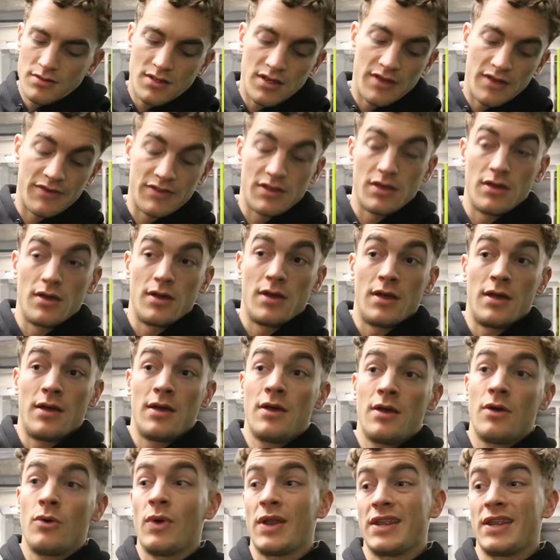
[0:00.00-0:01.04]
if I do it
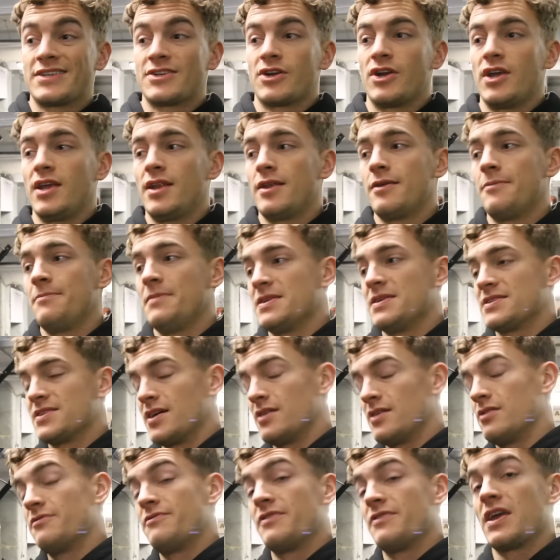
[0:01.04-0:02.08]
when I train, it means
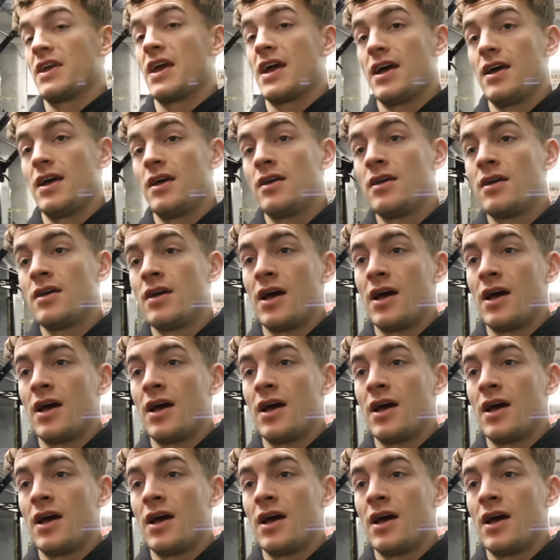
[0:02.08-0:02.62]
that I don't forget.